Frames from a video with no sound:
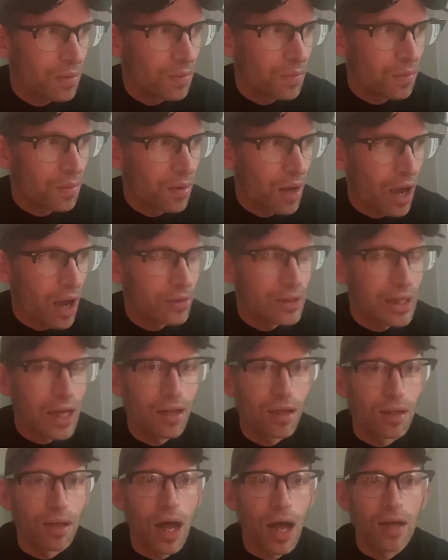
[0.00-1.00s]
I was getting
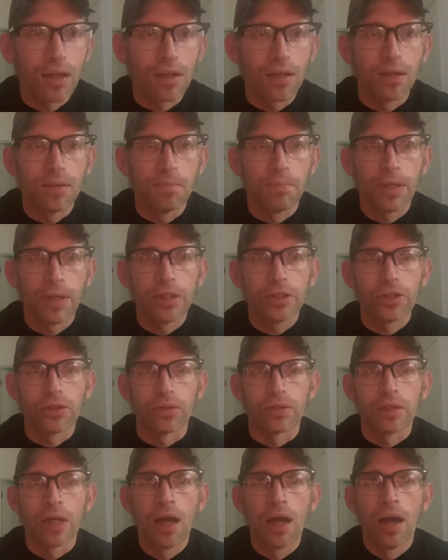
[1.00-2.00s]
a lot of good
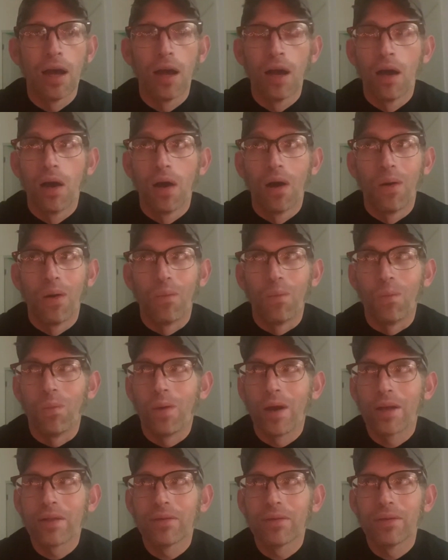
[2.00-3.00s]
pictures.
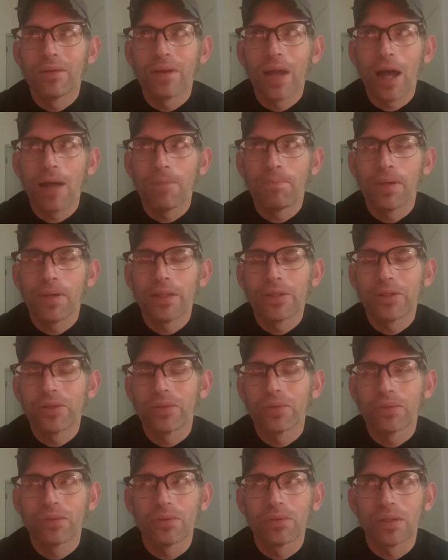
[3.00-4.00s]
Whether or not
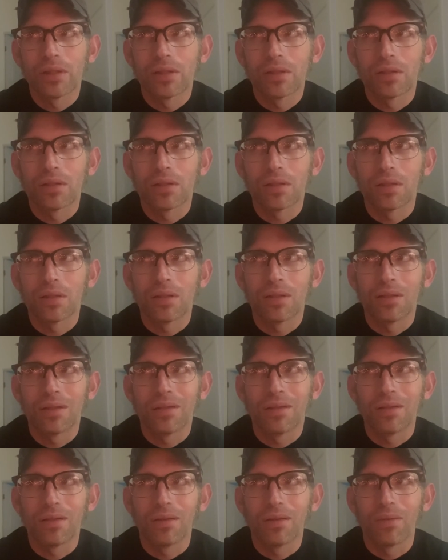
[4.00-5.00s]
pictures
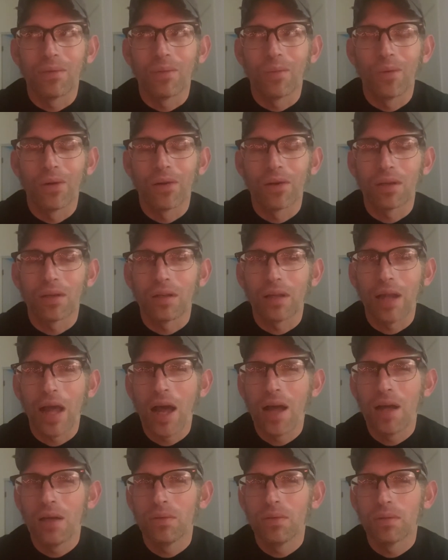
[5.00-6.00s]
were
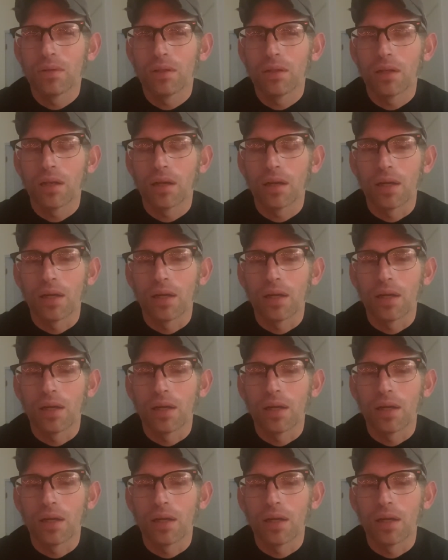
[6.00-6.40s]
allowed,